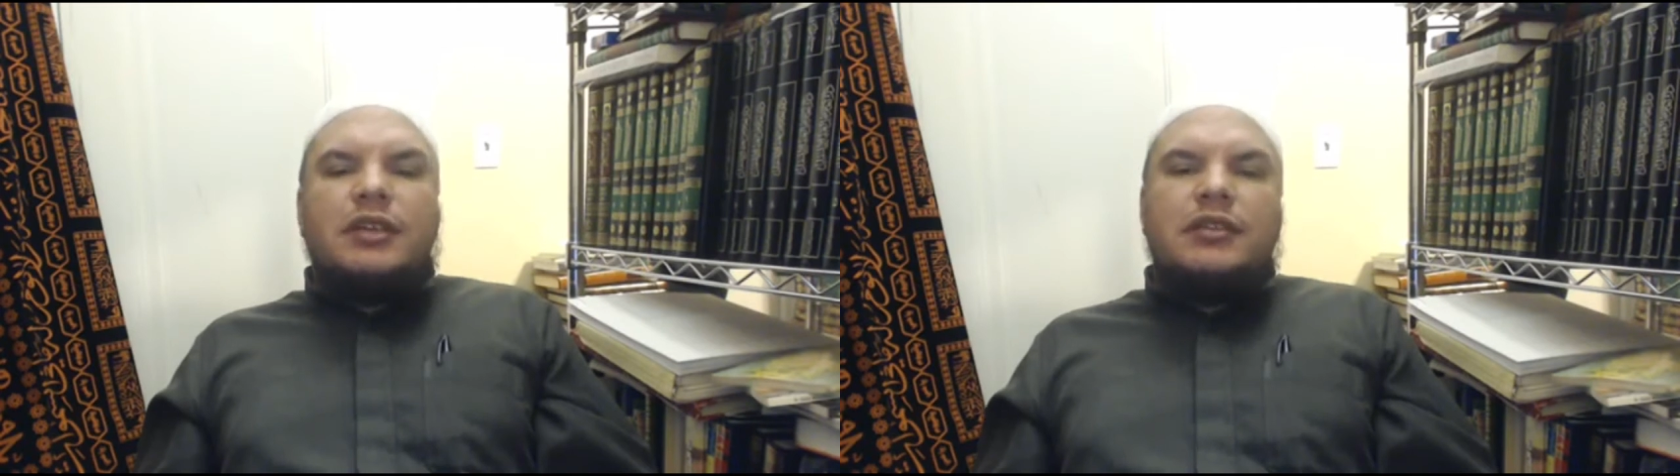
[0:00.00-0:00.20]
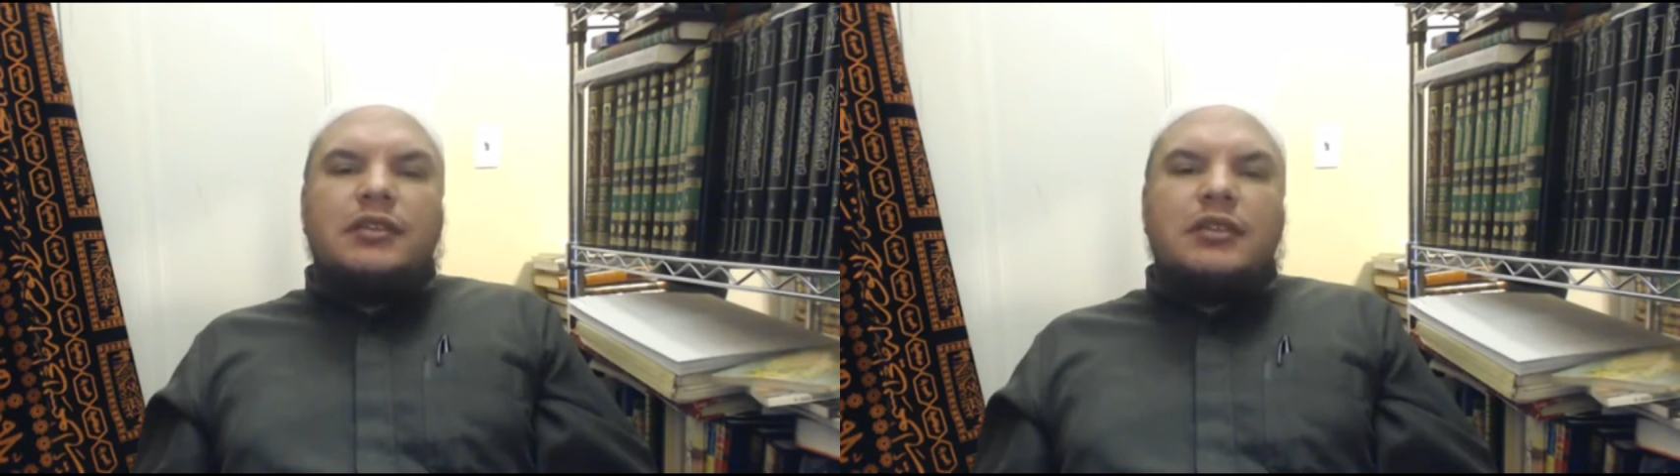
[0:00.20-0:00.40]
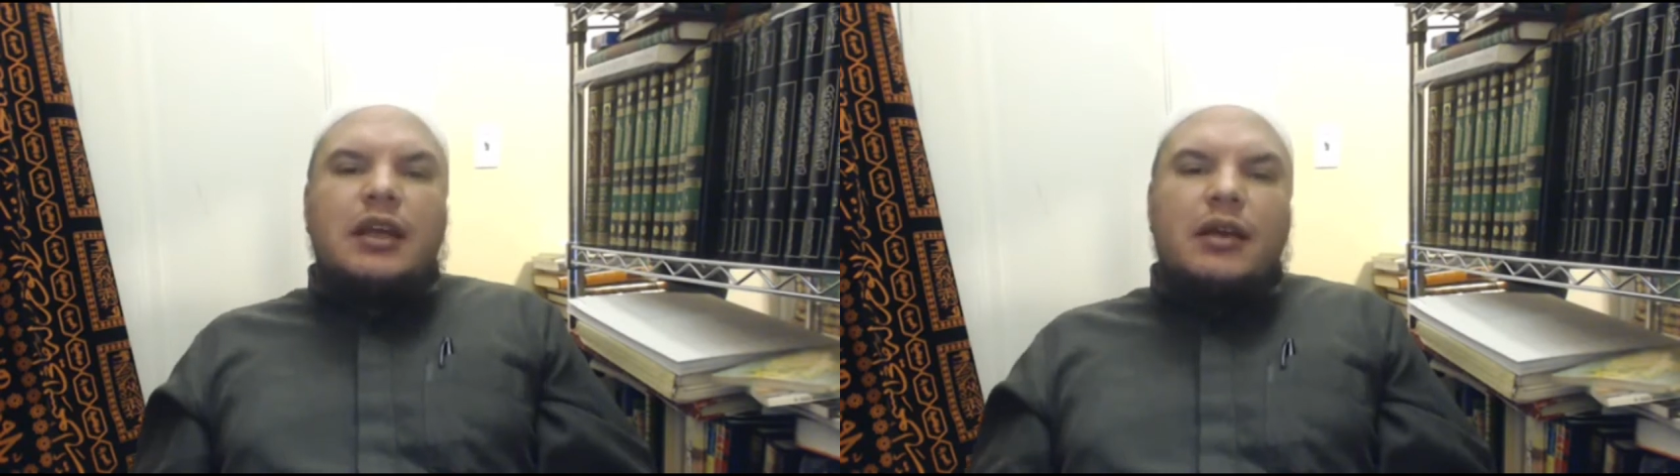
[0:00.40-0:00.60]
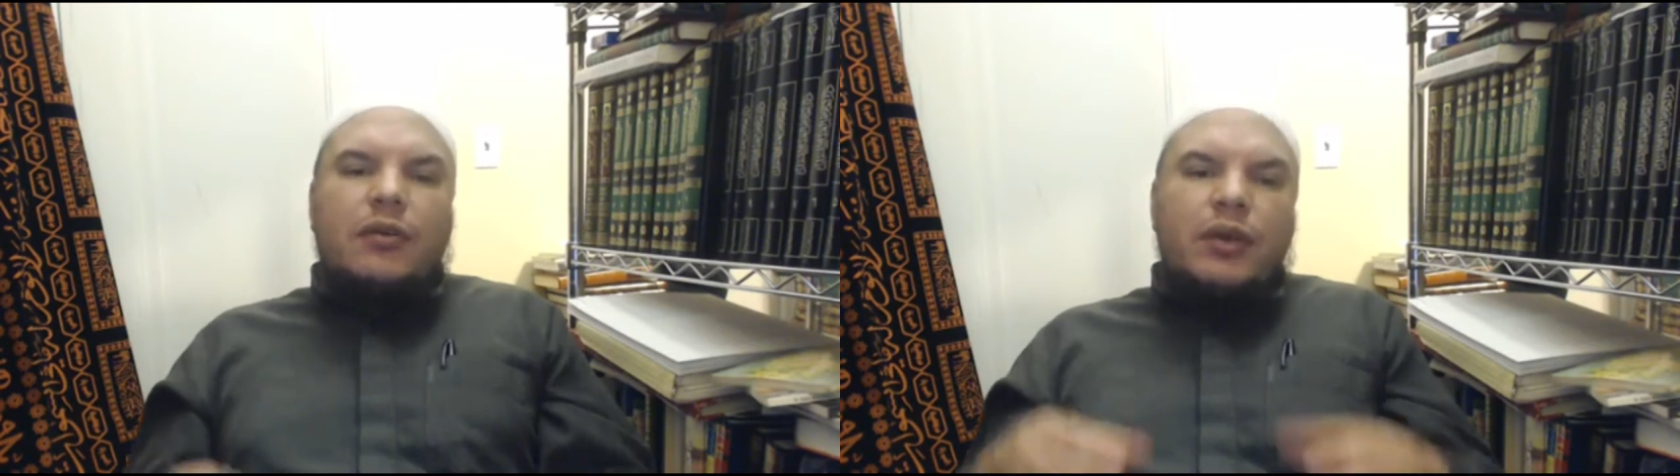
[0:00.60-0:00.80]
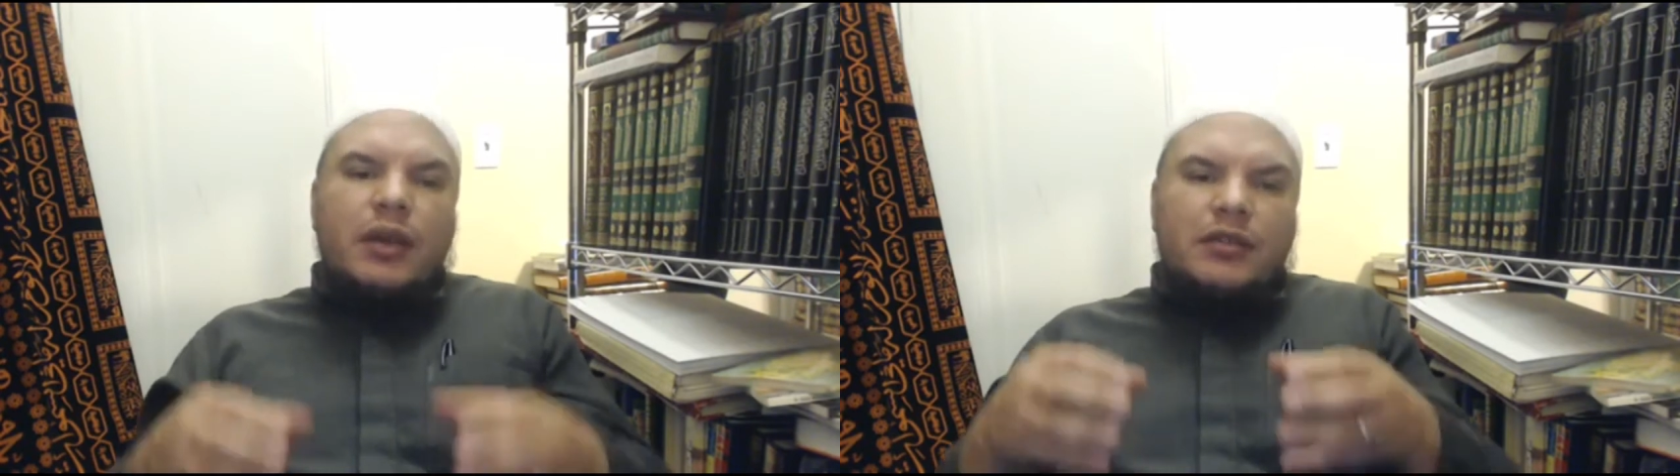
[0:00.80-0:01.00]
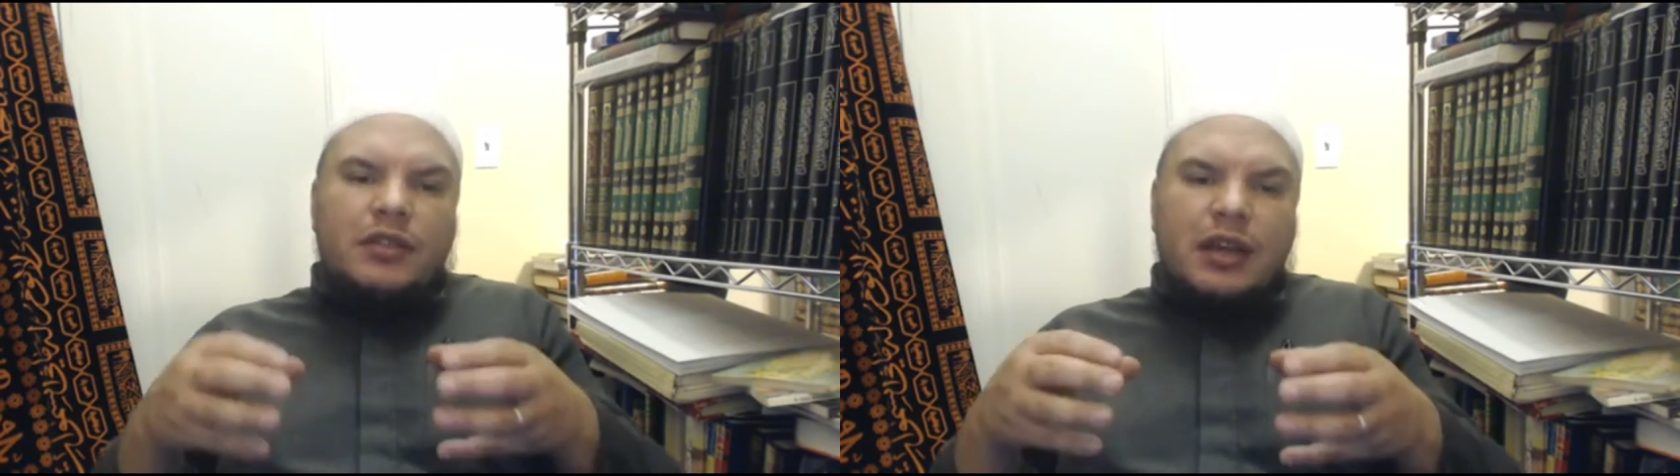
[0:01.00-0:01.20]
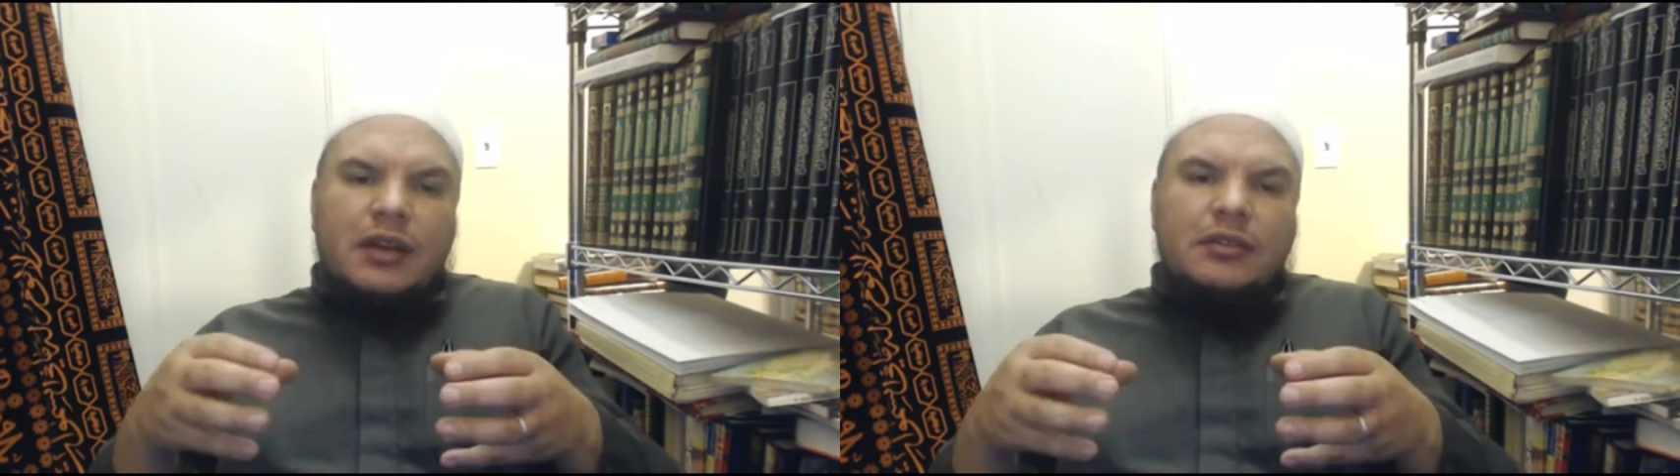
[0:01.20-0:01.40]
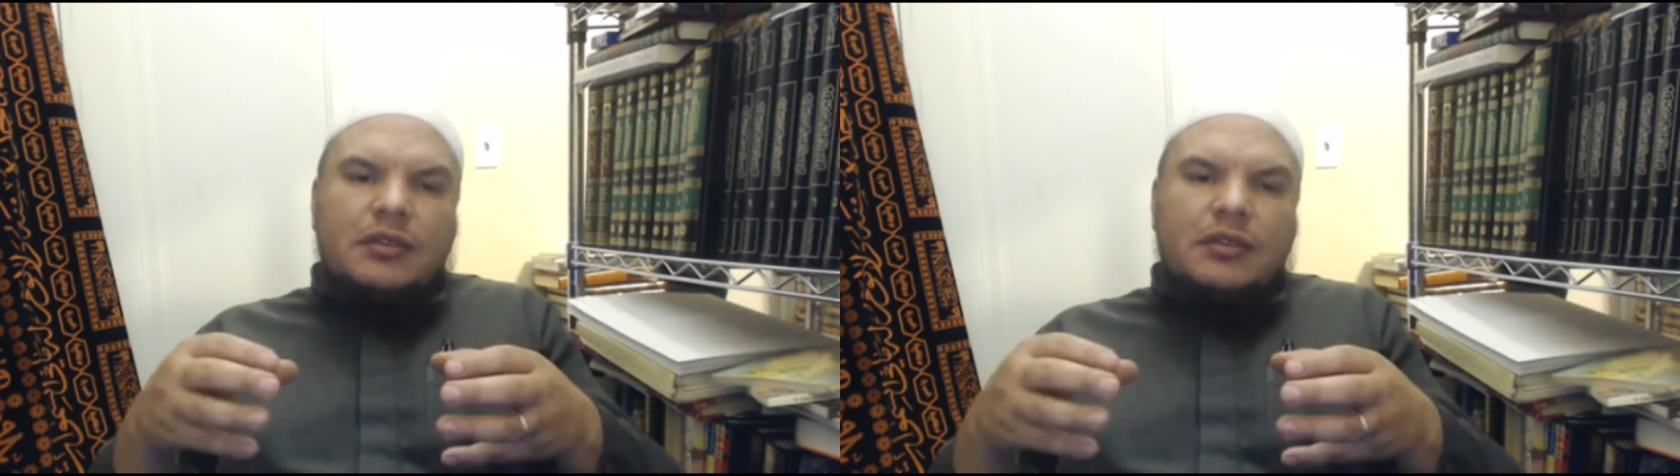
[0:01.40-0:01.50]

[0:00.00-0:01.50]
is that we attack